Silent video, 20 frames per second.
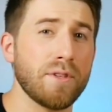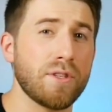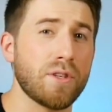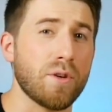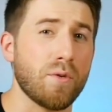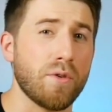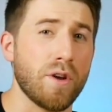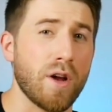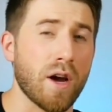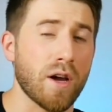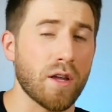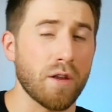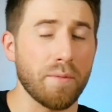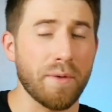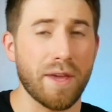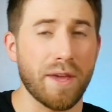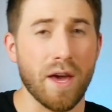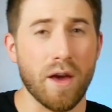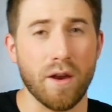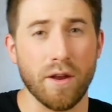so we're not going
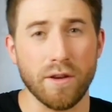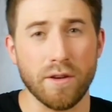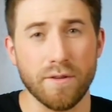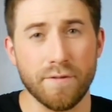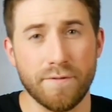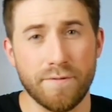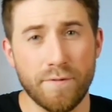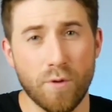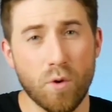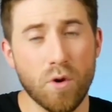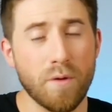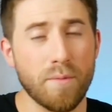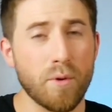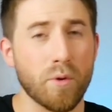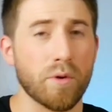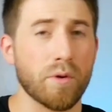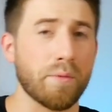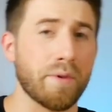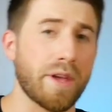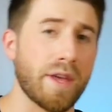to be counting to 4, but
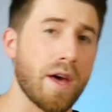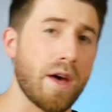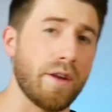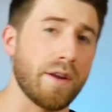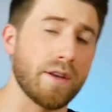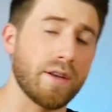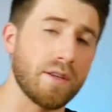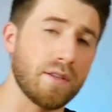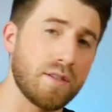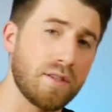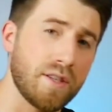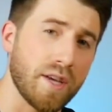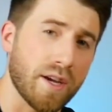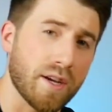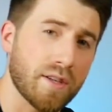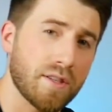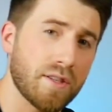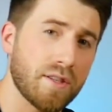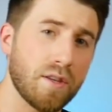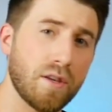we're going to be counting to
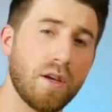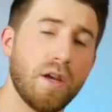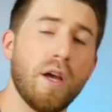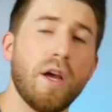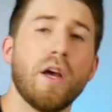6.